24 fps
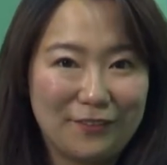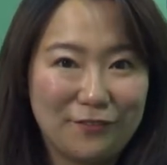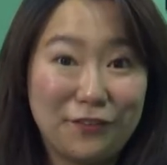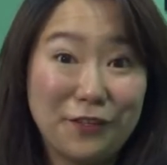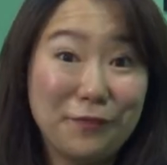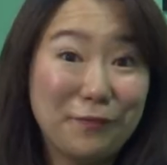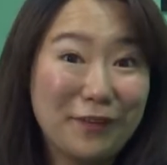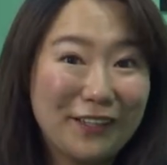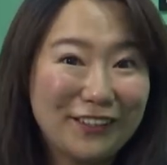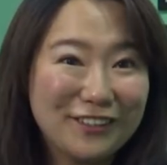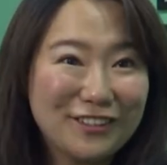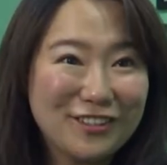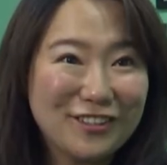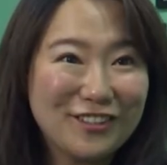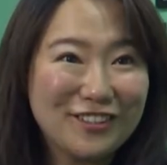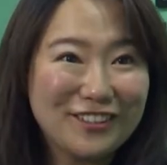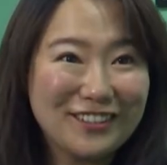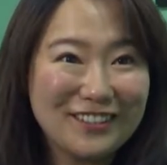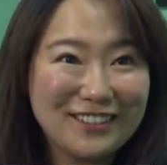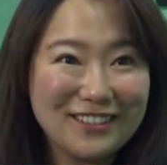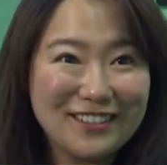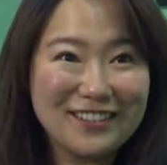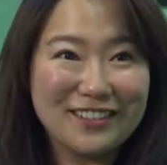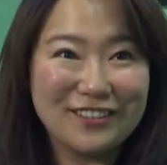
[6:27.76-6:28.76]
female
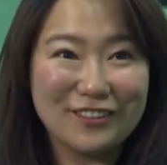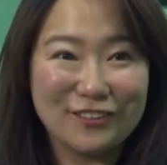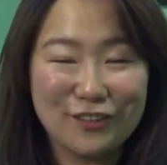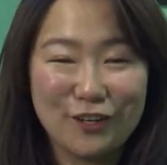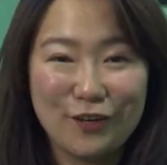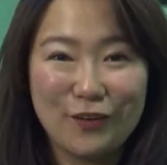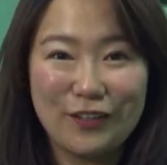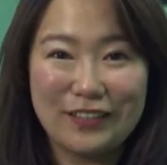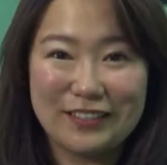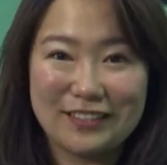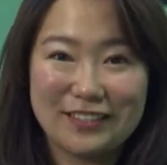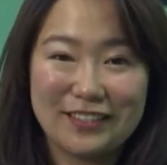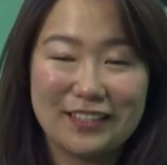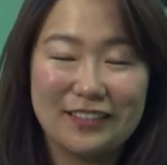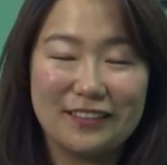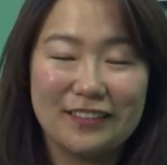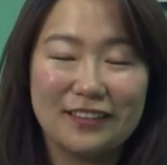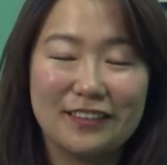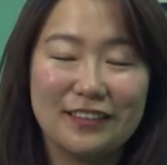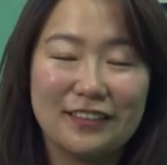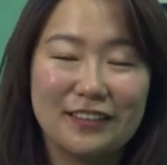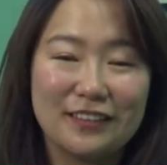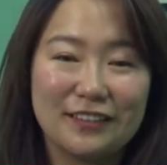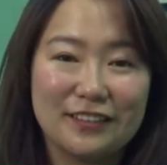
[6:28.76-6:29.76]
students, you know,
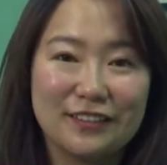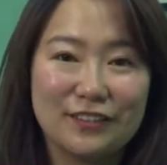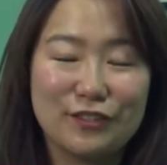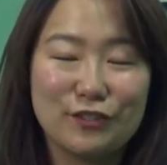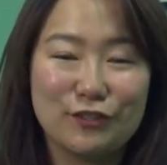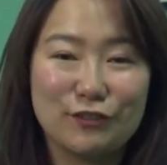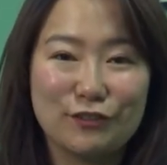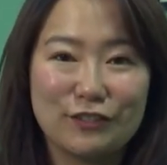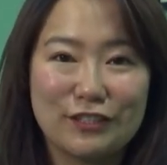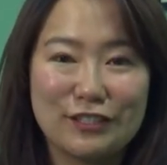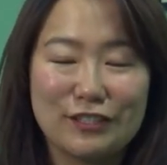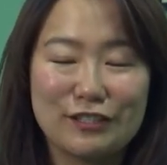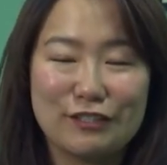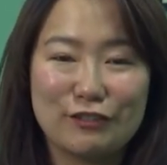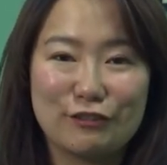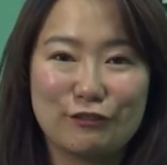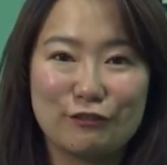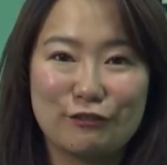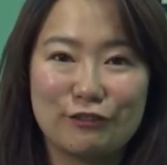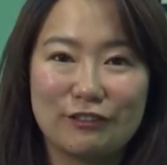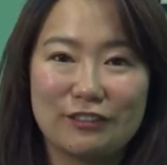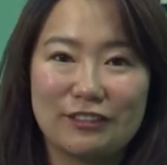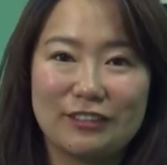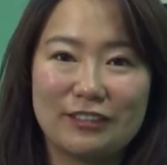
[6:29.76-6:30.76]
attend the students
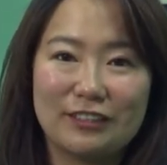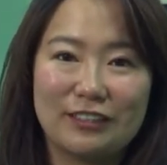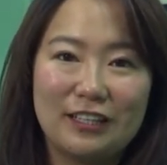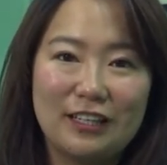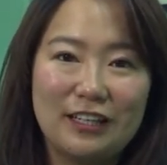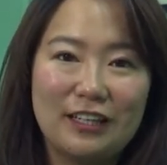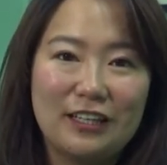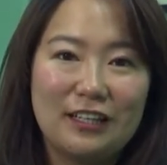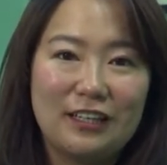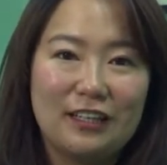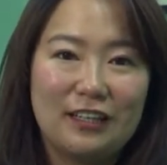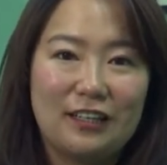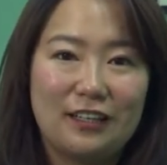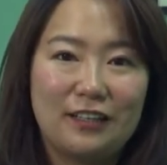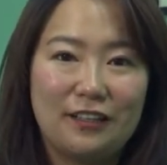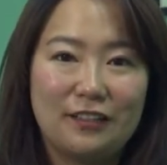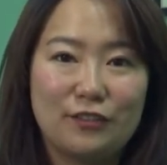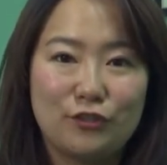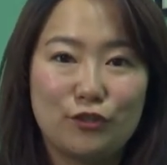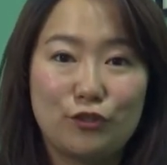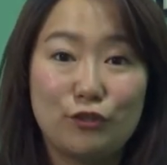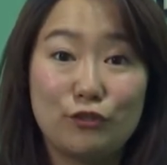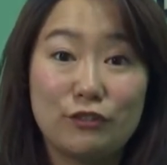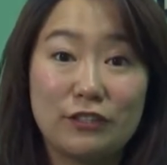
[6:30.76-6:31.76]
who are
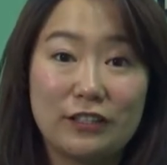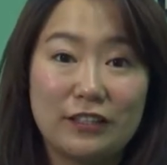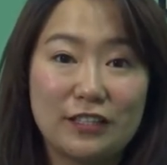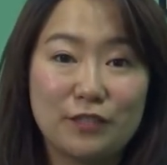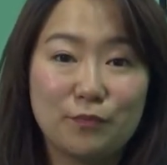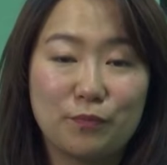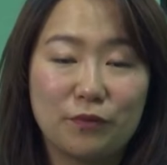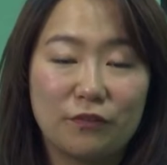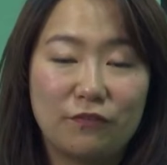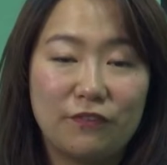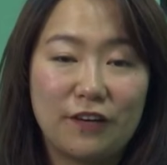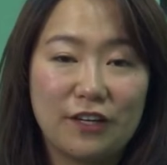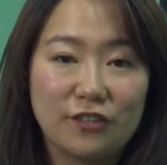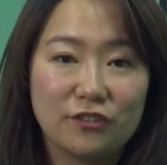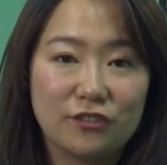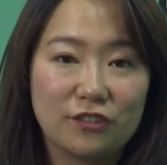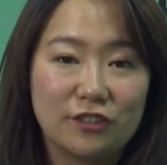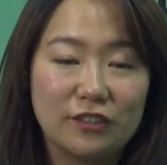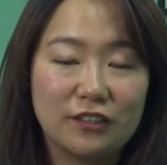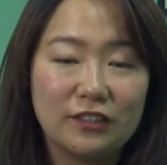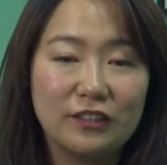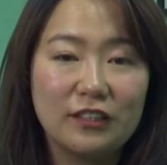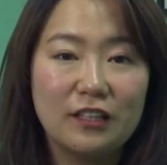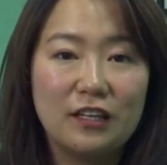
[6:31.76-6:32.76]
choosing this
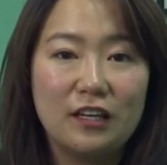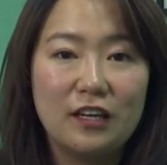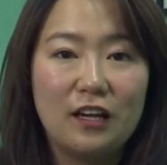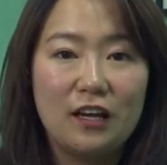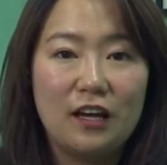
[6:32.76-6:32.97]
profession.